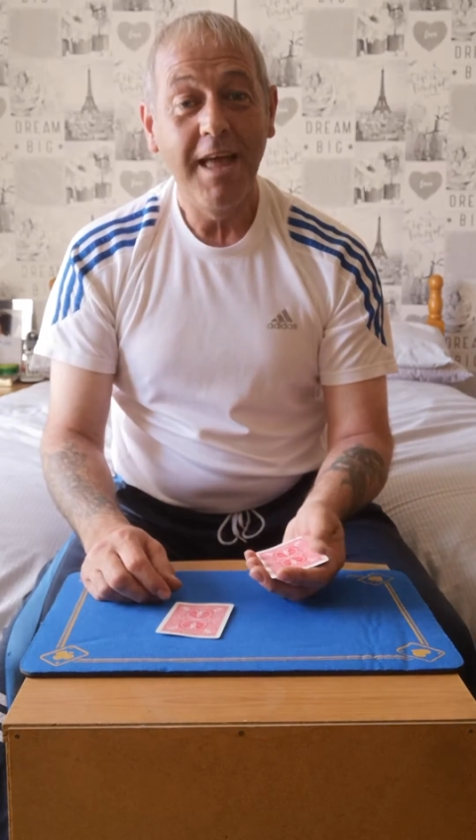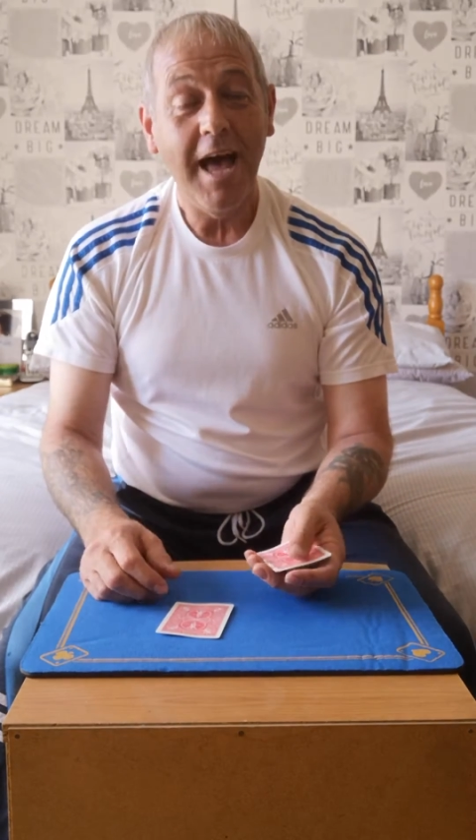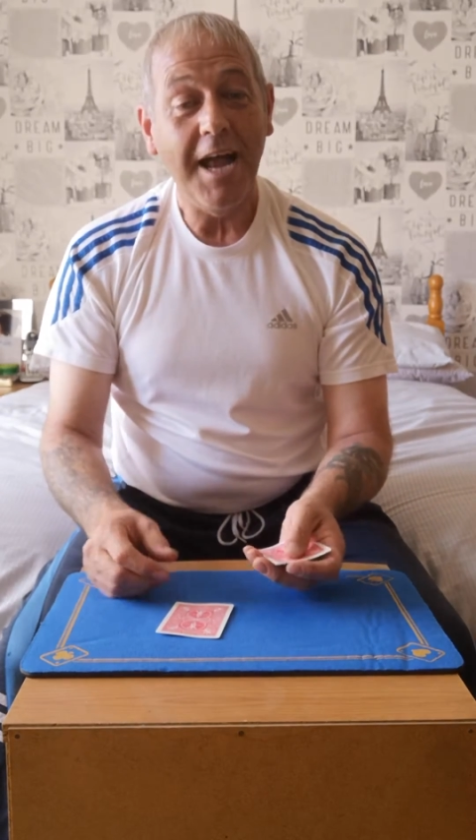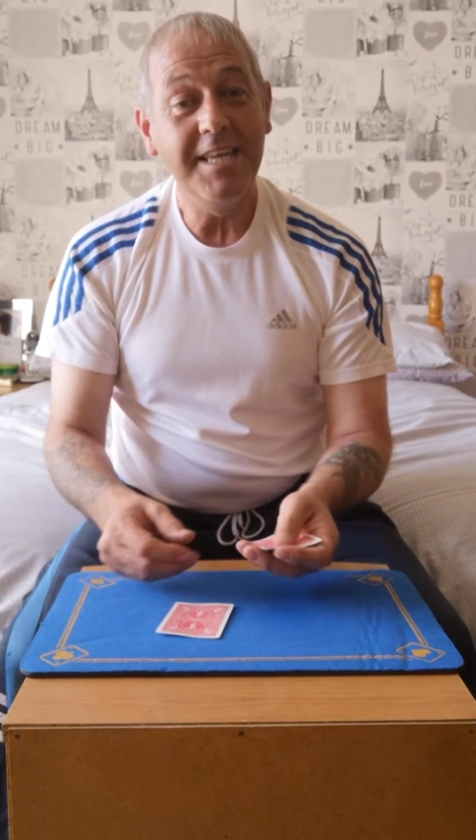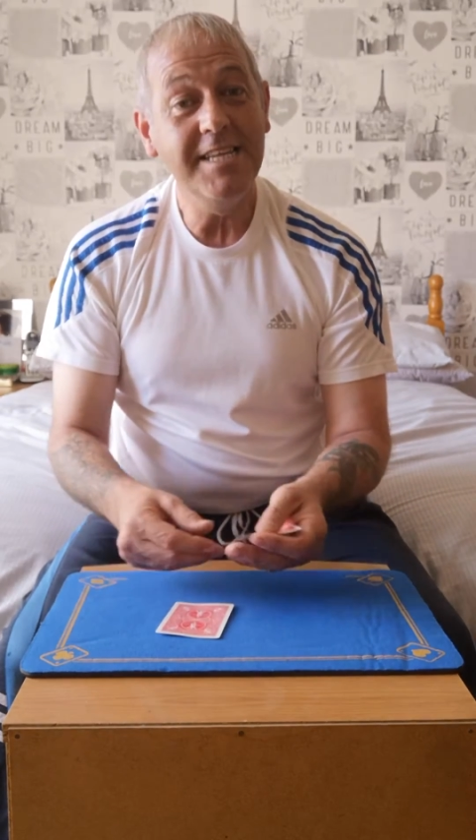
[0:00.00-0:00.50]

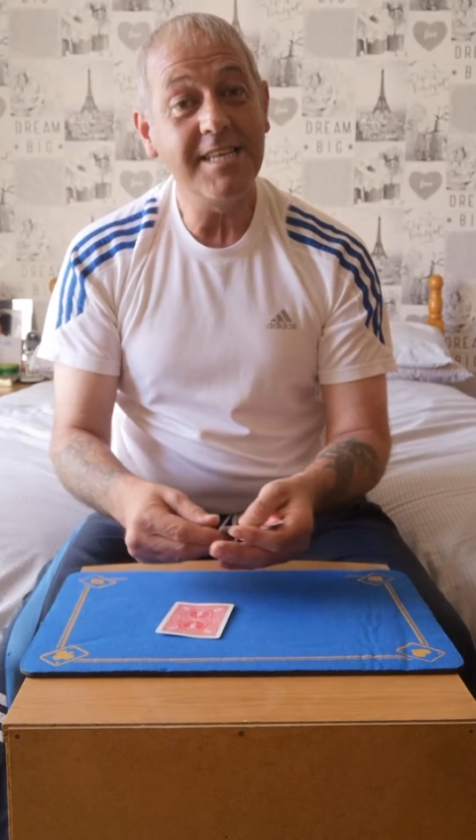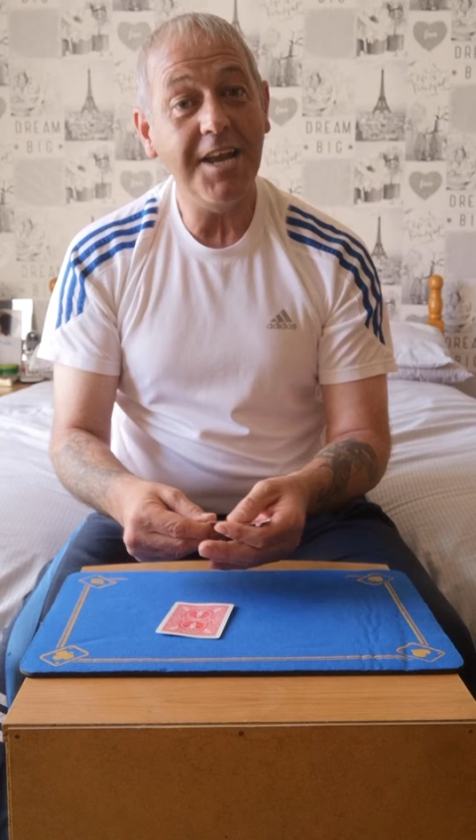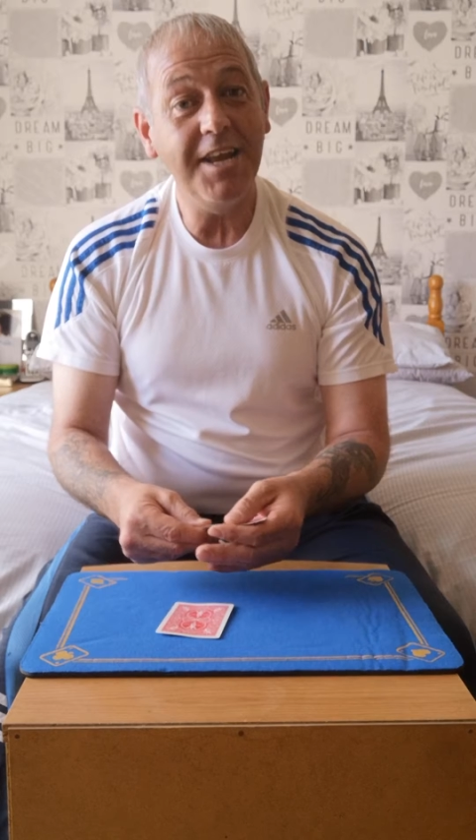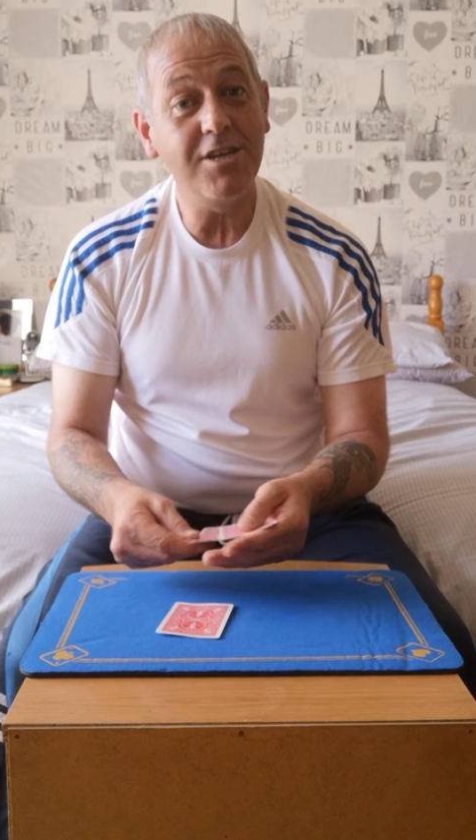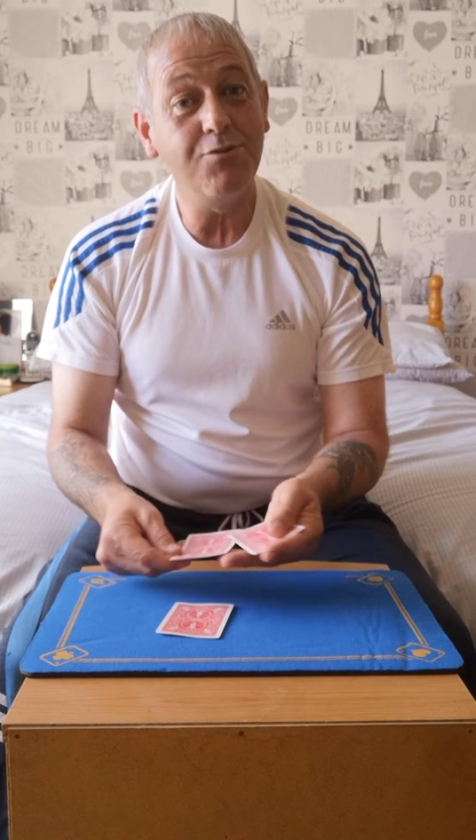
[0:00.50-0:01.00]
and he sat
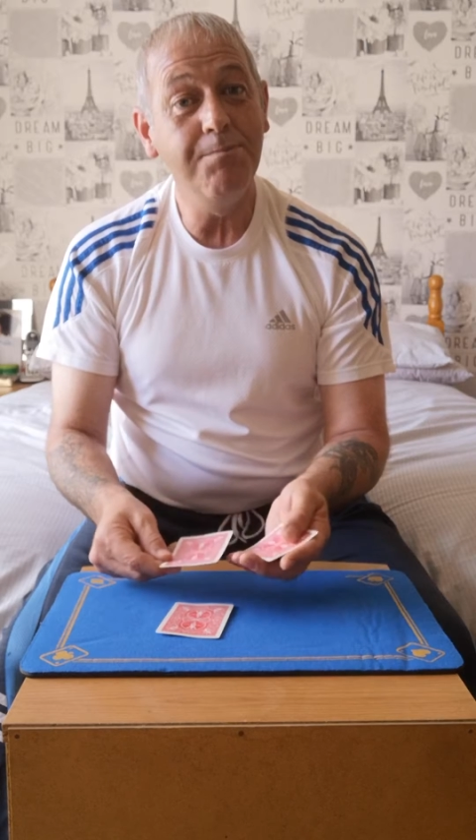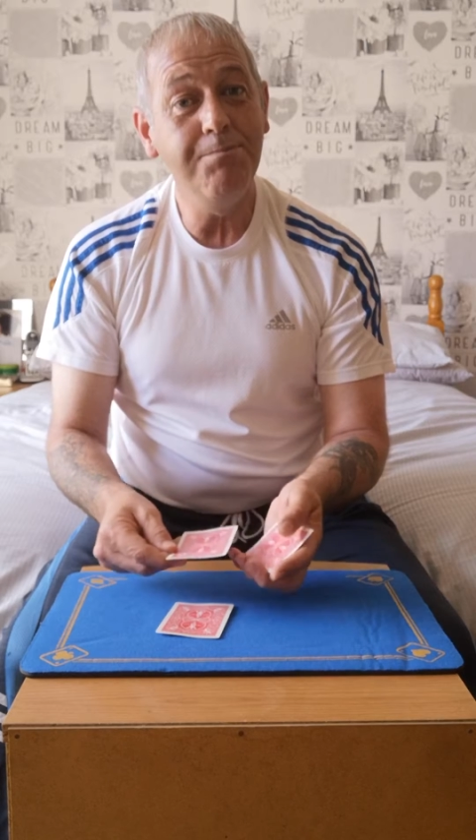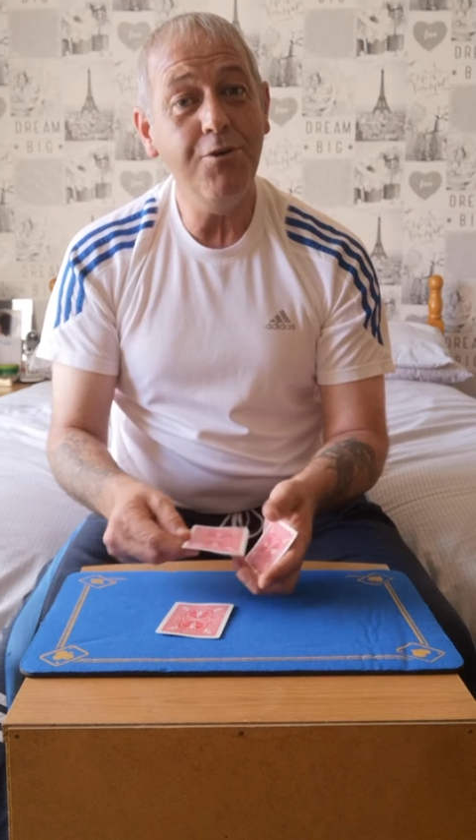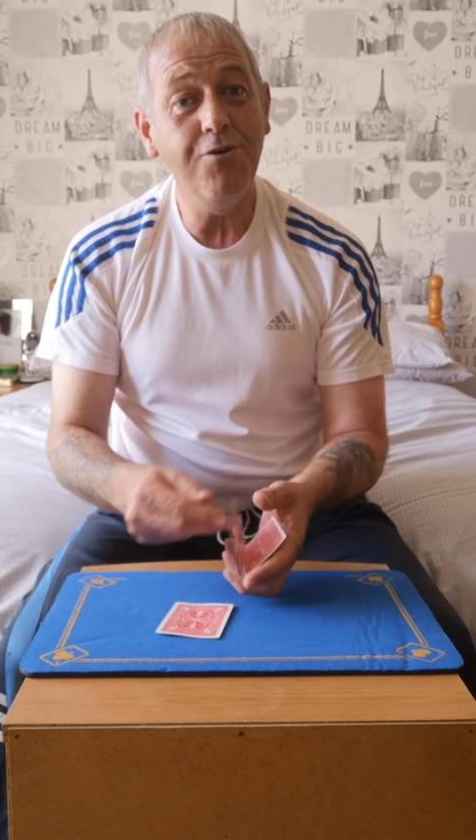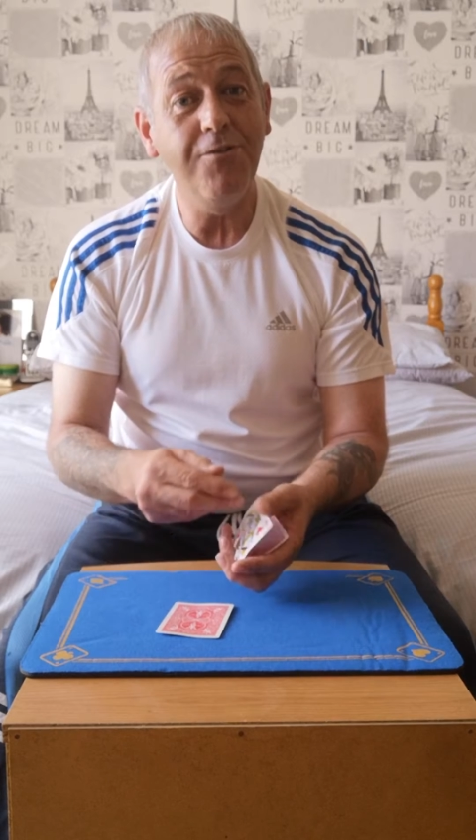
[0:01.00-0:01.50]
next to a
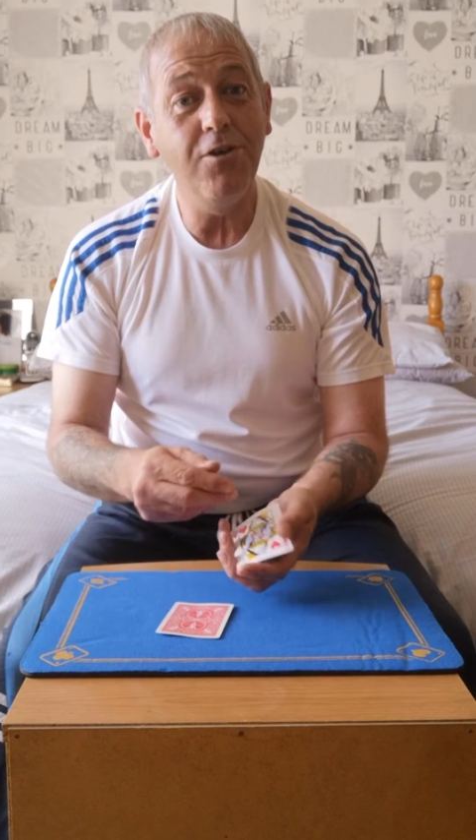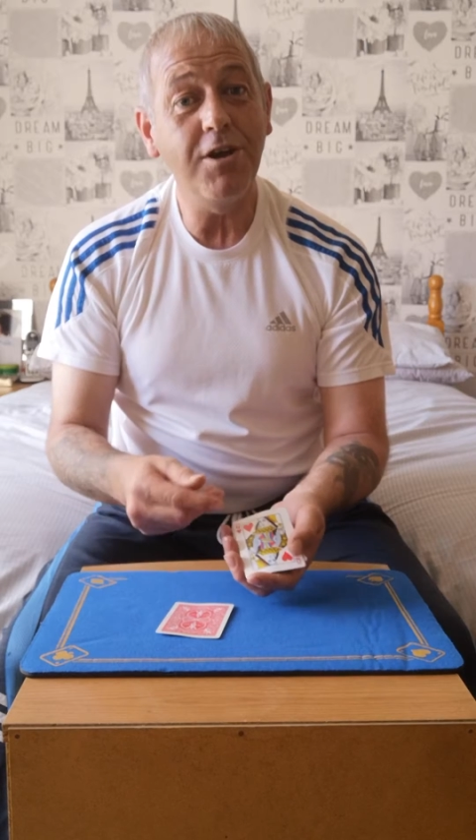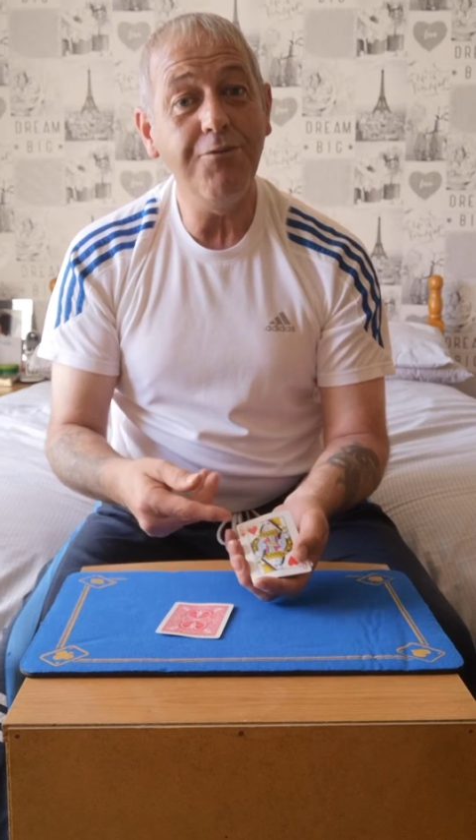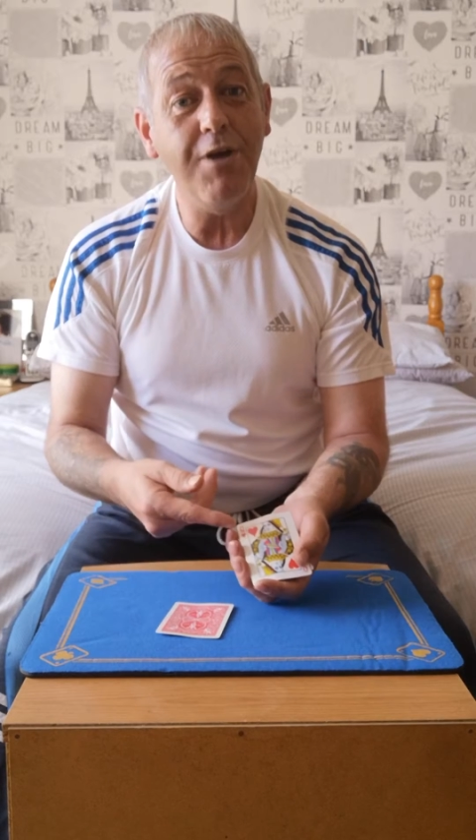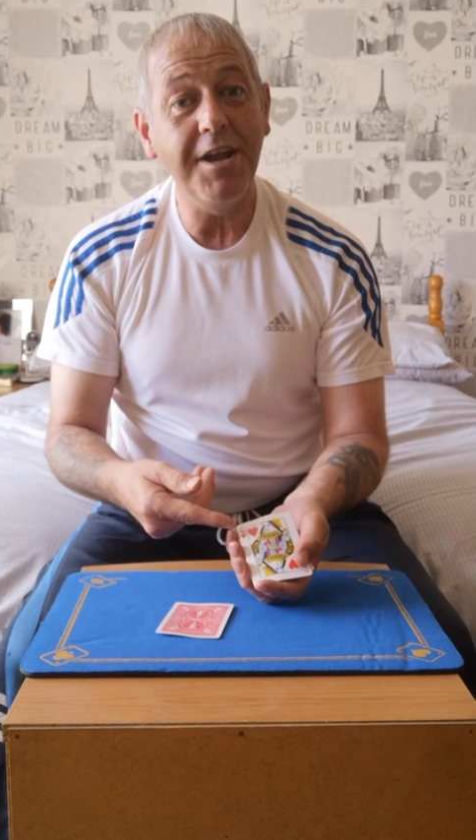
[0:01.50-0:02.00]
beautiful
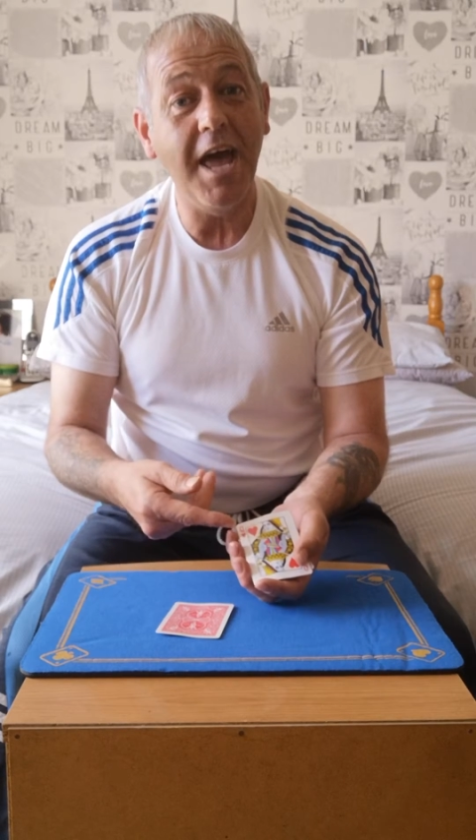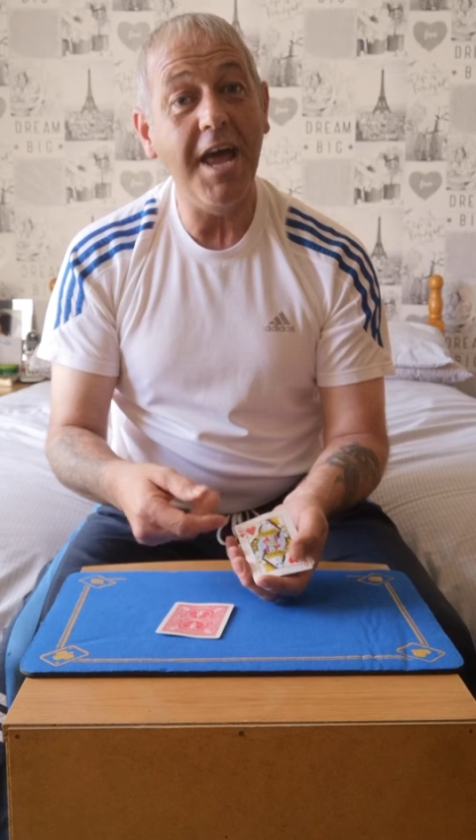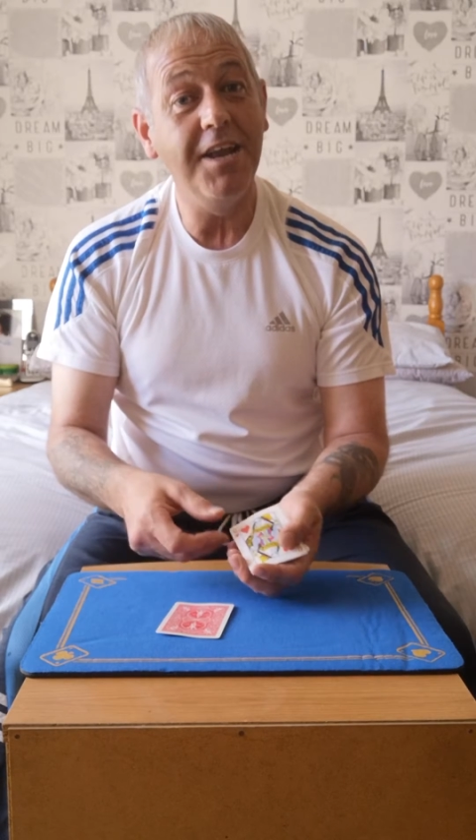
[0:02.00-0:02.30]
looking redhead,